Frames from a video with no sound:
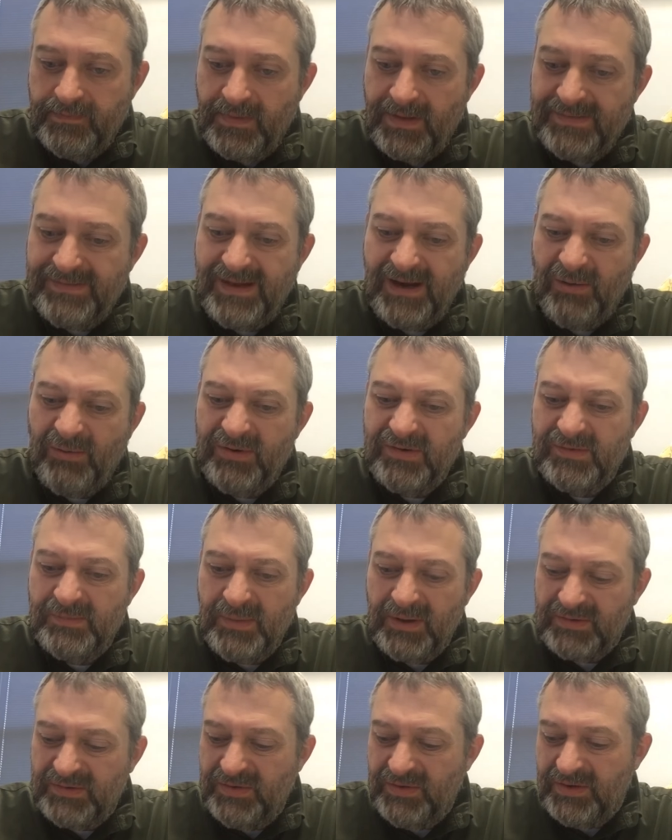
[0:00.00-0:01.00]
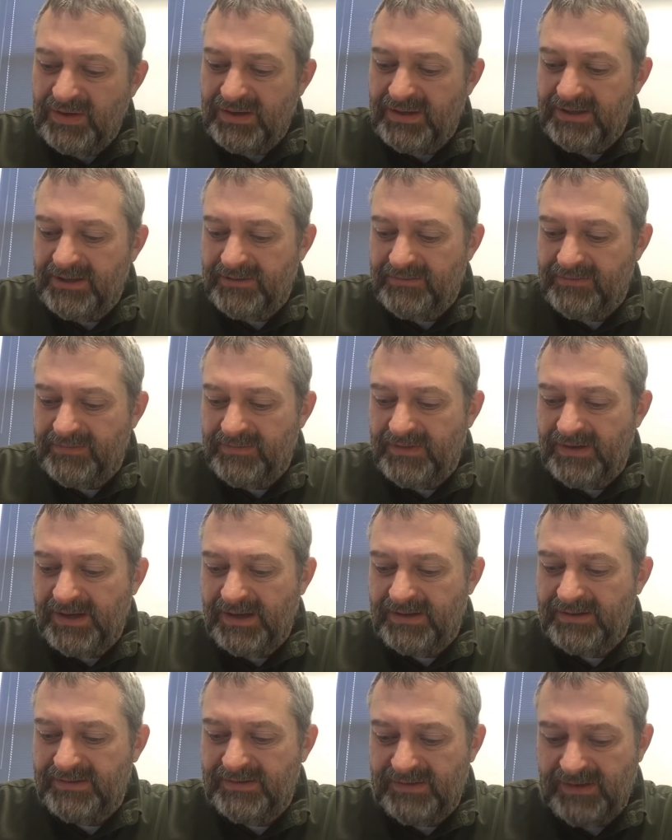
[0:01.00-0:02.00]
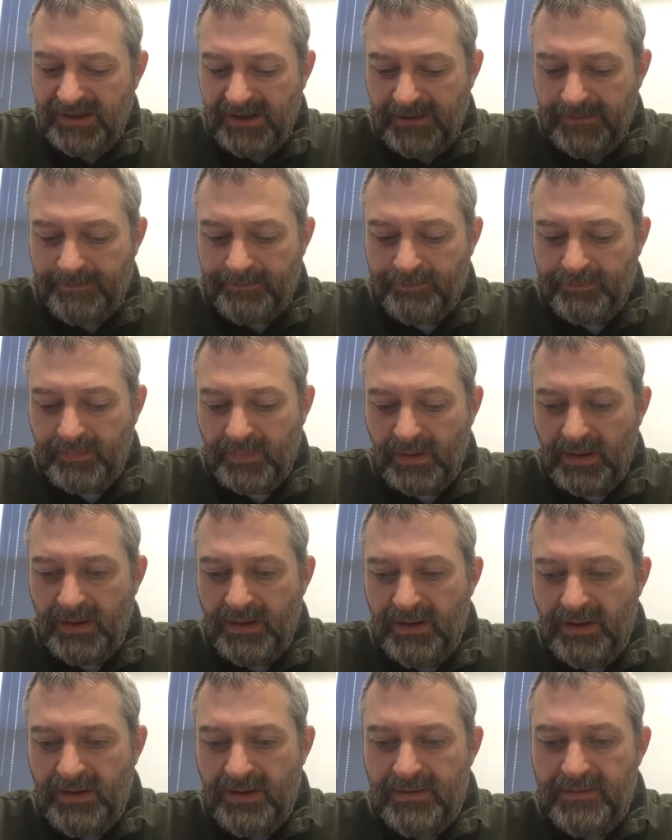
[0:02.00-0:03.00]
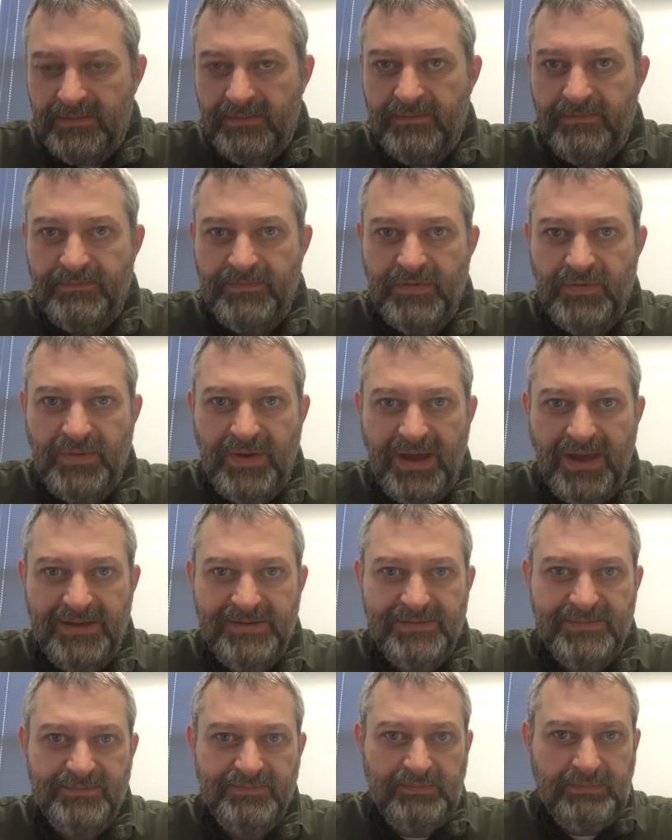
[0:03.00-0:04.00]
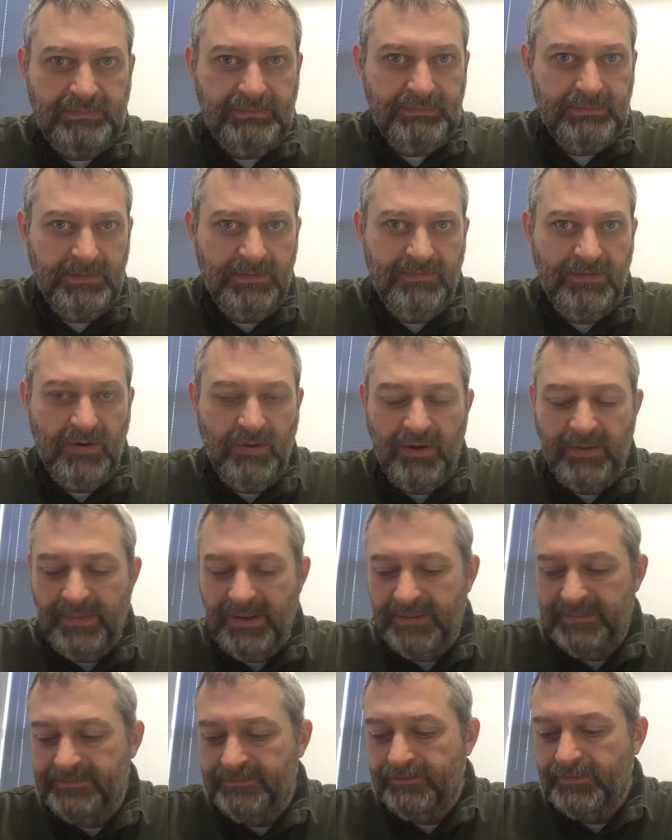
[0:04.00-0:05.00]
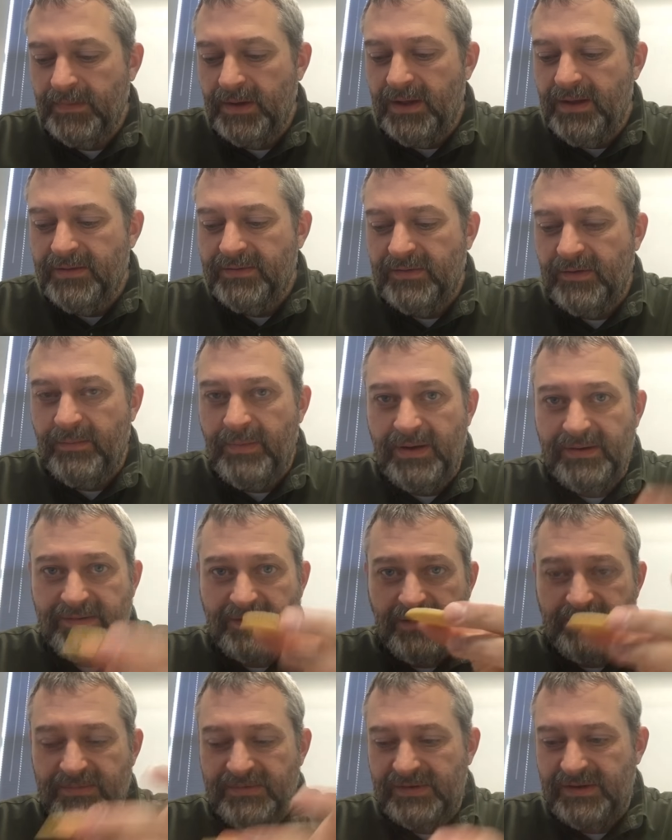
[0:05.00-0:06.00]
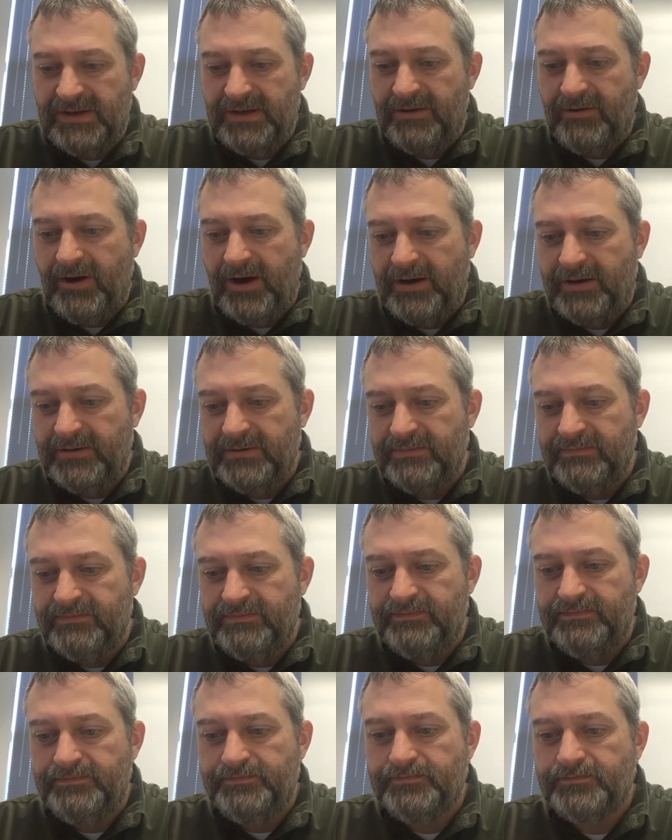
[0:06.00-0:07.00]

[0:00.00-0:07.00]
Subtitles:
because I don't want to smell tuna in here for the next few days, if you know what I mean. So basically, I'm just going to add a cracker and